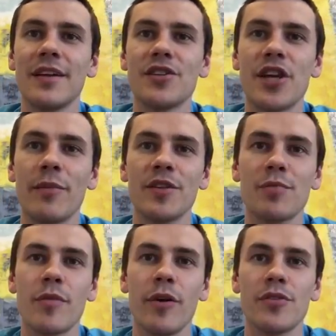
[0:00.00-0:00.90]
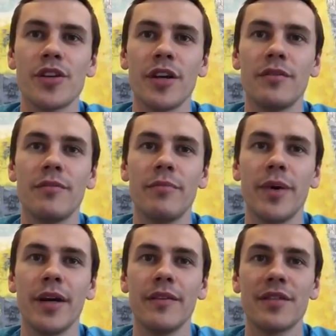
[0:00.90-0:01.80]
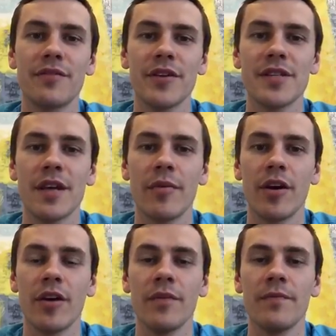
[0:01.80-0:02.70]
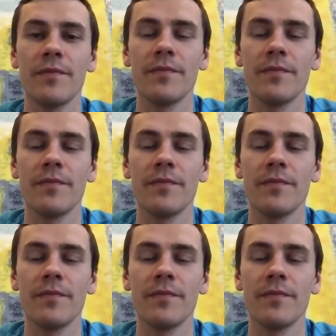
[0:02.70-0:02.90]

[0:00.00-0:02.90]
Shameless promotion, but it's a free seminar.